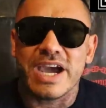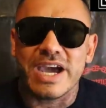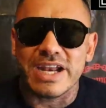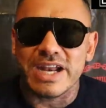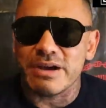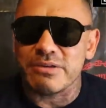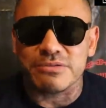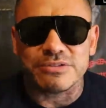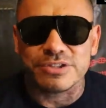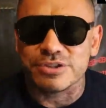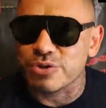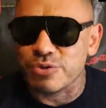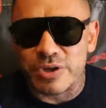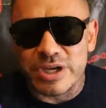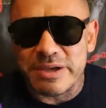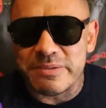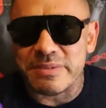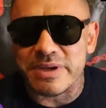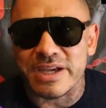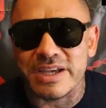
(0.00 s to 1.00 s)
And I was
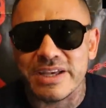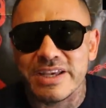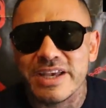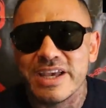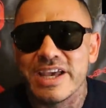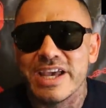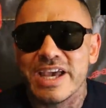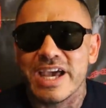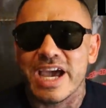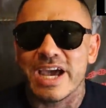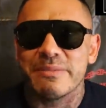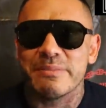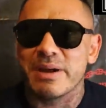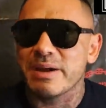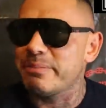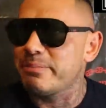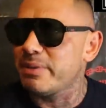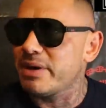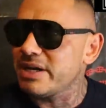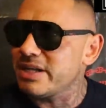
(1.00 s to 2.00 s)
screaming and
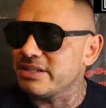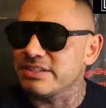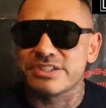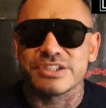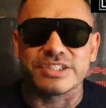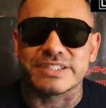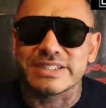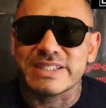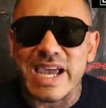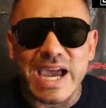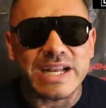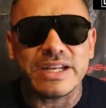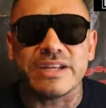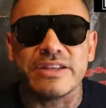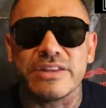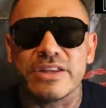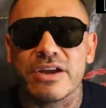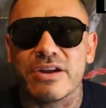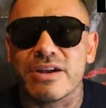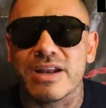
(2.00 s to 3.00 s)
my buddy's just
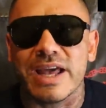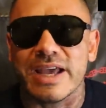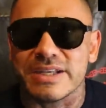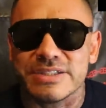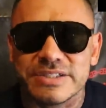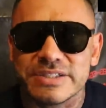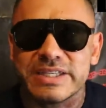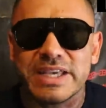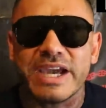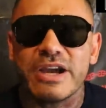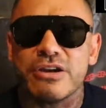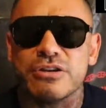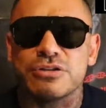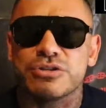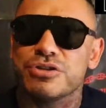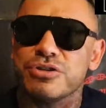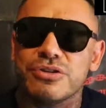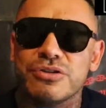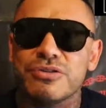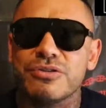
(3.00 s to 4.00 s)
standing there like
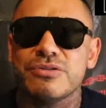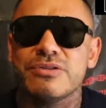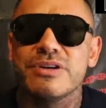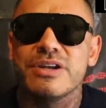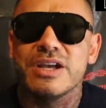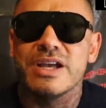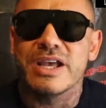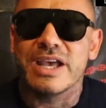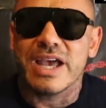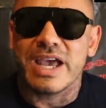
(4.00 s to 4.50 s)
scared too.